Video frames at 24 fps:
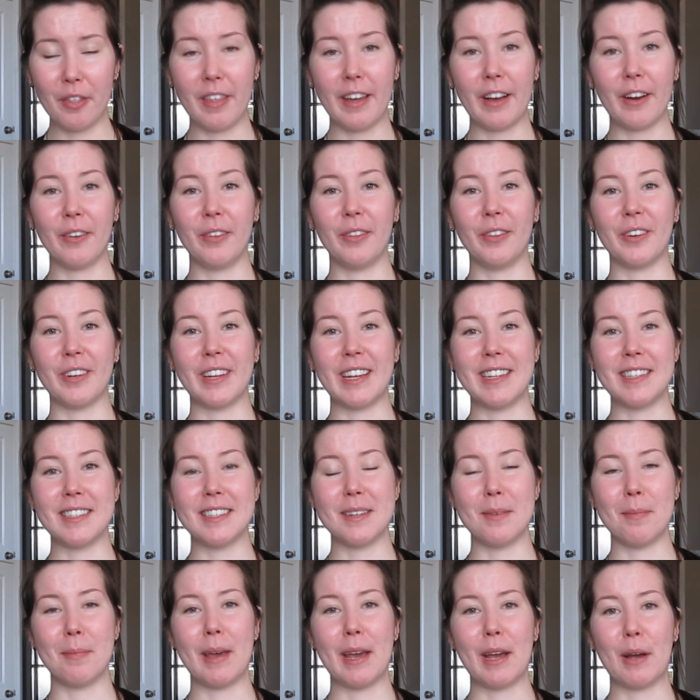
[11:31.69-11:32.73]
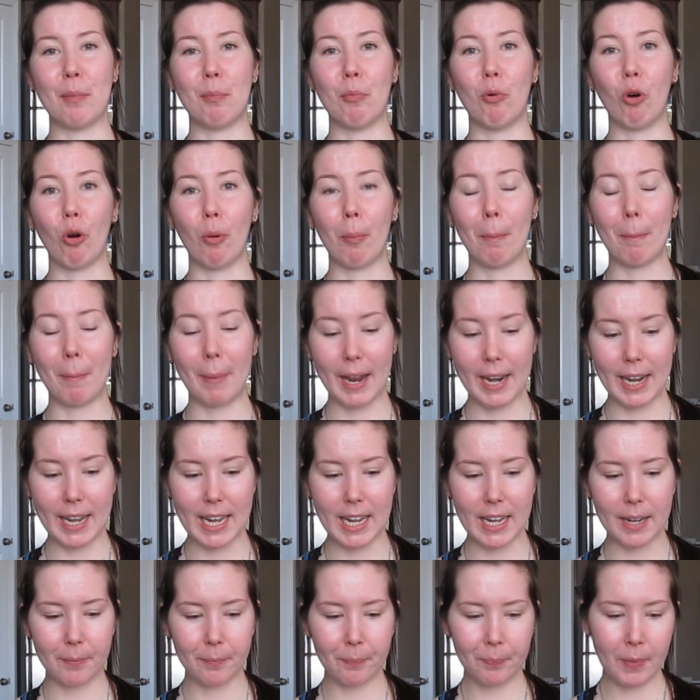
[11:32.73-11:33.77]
They're looking to make more money.